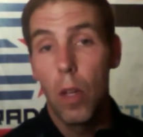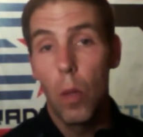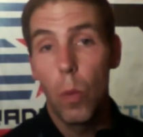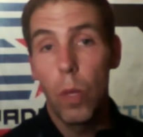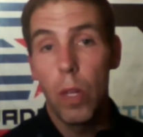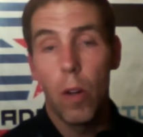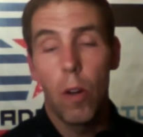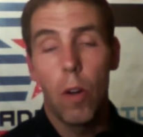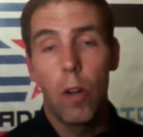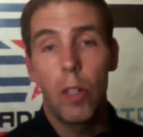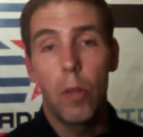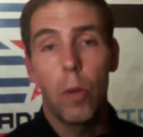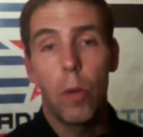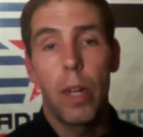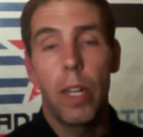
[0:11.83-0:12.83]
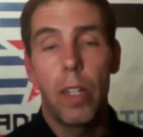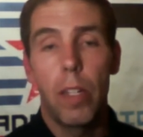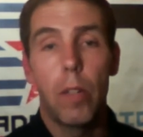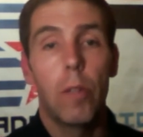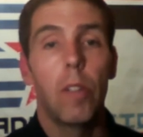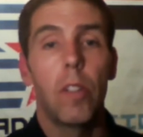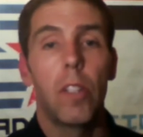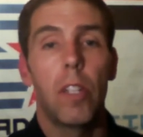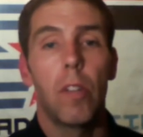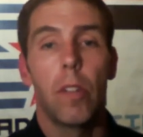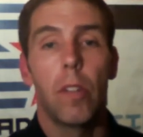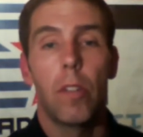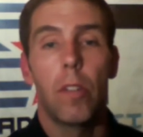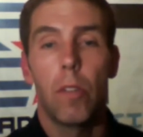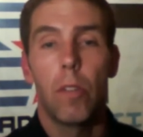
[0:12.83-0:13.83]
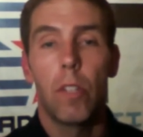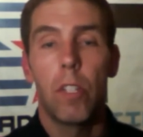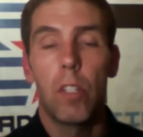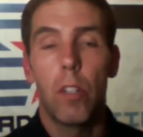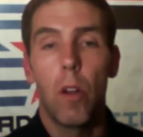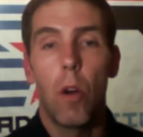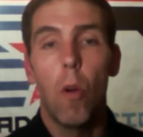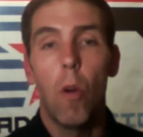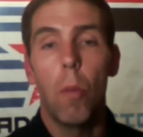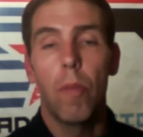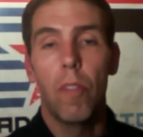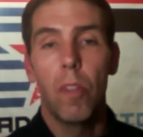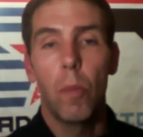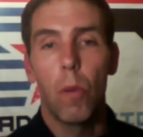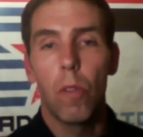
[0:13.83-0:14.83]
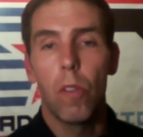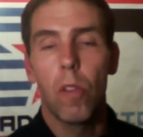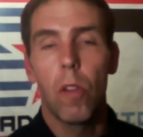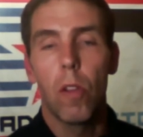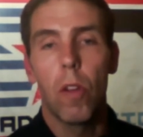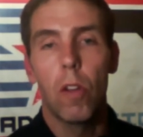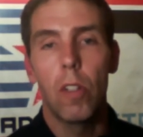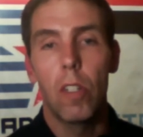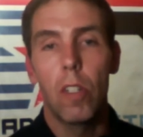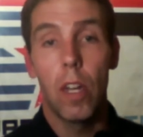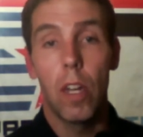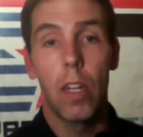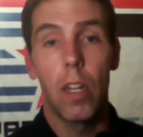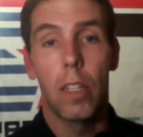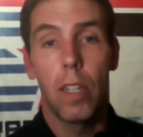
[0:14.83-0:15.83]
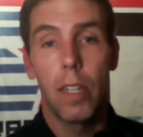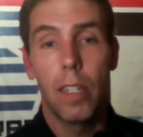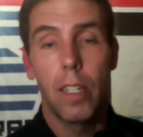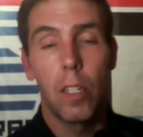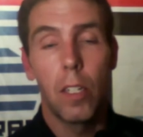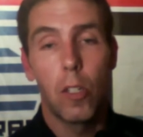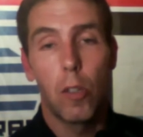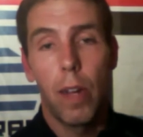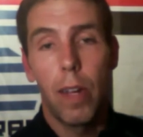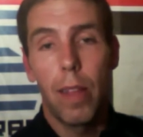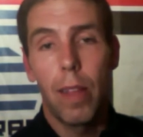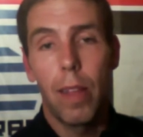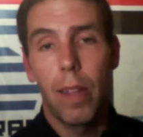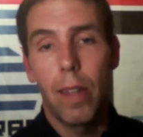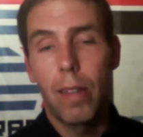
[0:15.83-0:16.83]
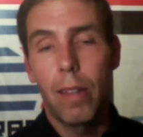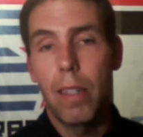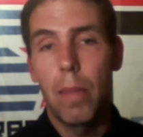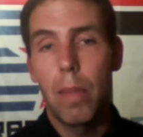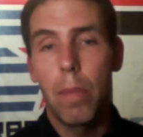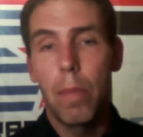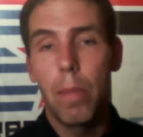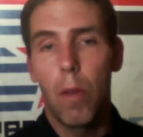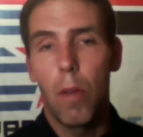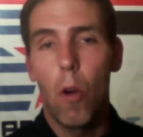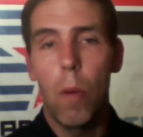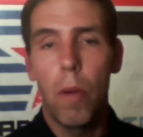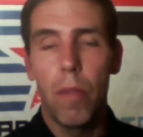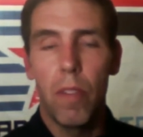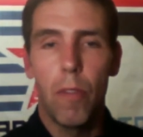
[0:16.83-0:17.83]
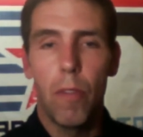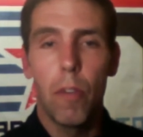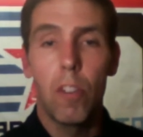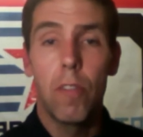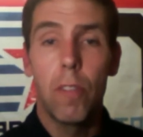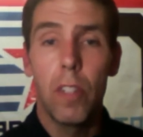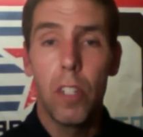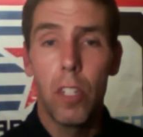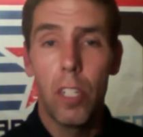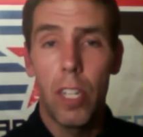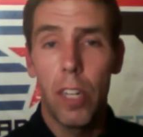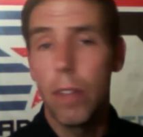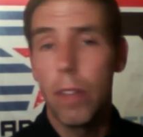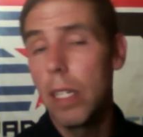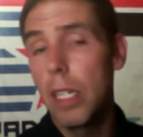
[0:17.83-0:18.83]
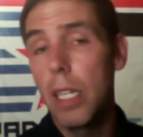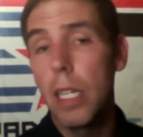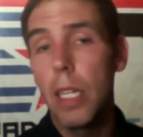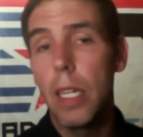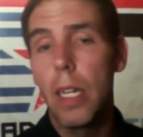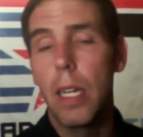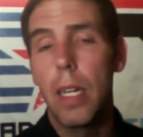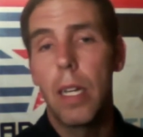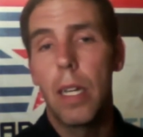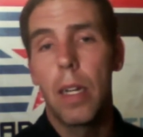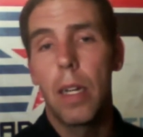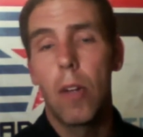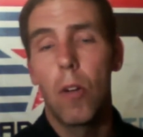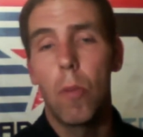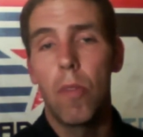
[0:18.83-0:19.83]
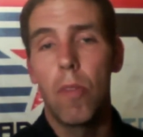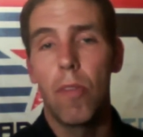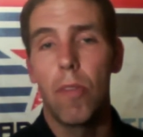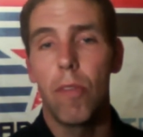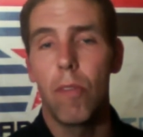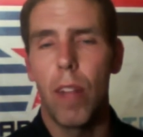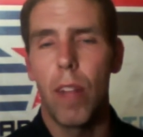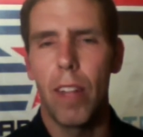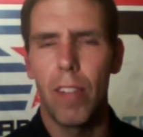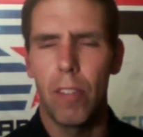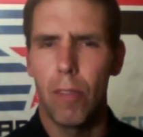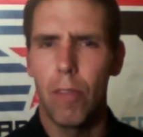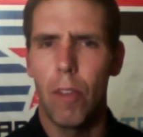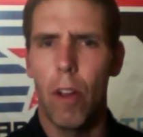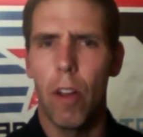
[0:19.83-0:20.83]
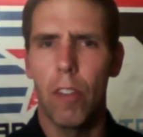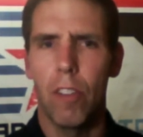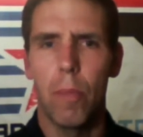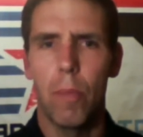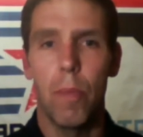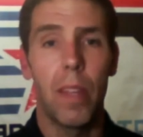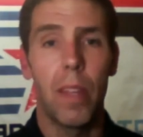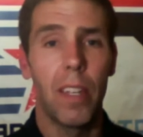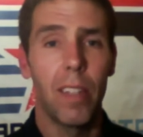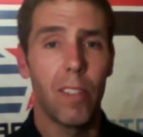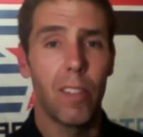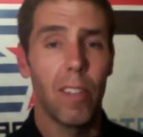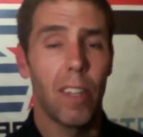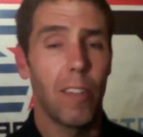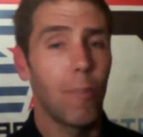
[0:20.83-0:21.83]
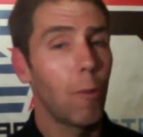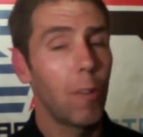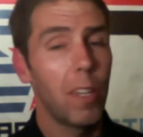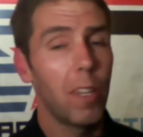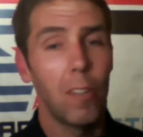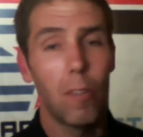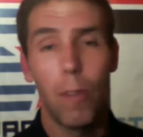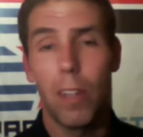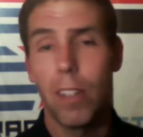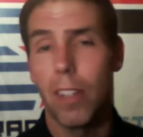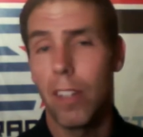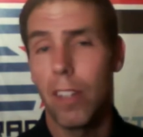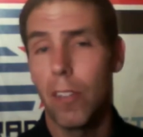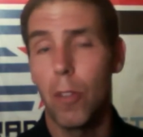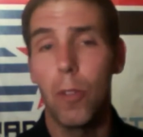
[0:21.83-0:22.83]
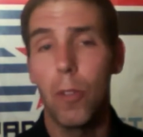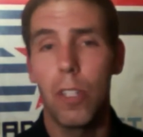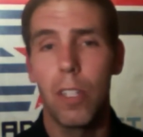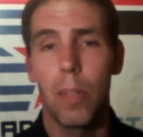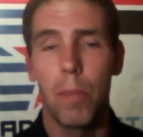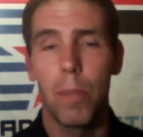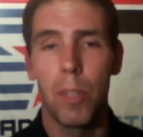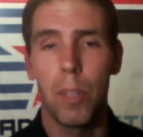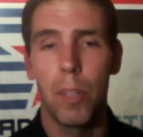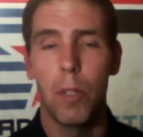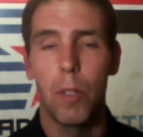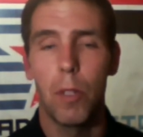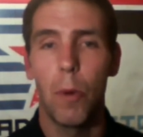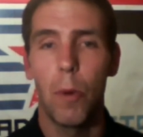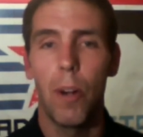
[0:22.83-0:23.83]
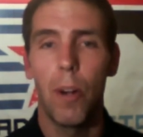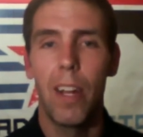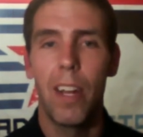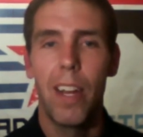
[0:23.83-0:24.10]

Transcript: We are your head coaches here at Endurance Nation, home of the world's largest online triathlon team, home of the first finish guarantee, home of lots of awesome things like 4 keys of race execution and much, much more.